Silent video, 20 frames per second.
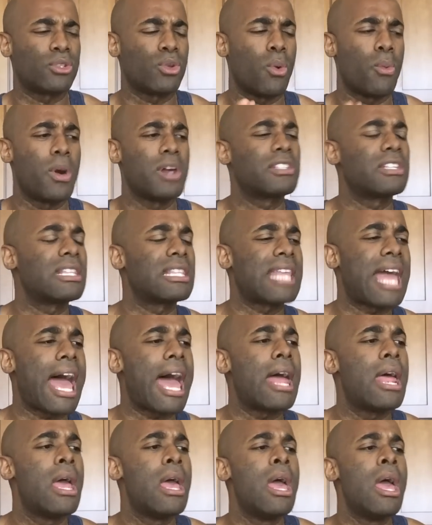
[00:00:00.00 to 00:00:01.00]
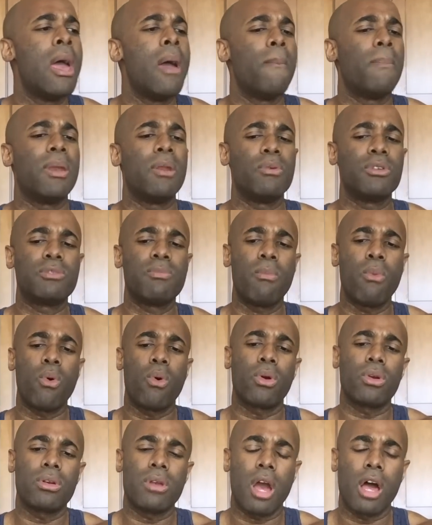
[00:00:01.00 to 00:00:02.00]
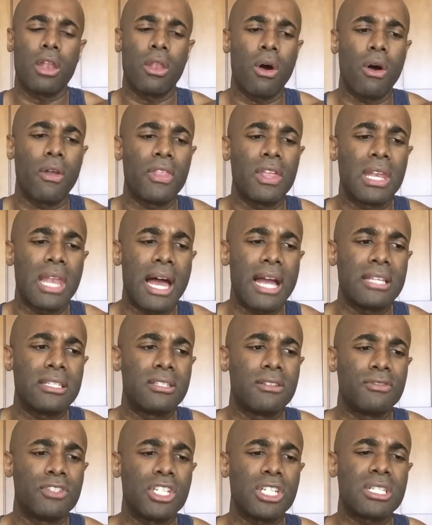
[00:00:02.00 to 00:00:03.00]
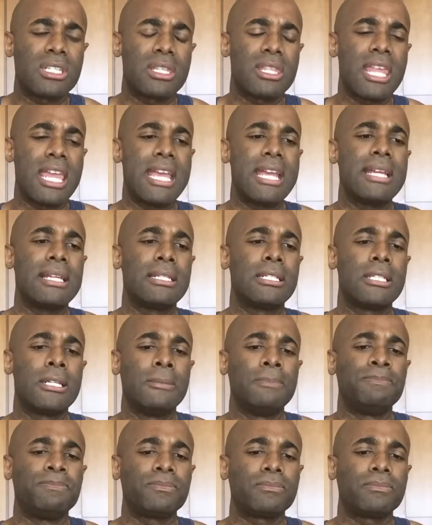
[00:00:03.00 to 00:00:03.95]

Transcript: So it wasn't that, but it was more along the lines of just things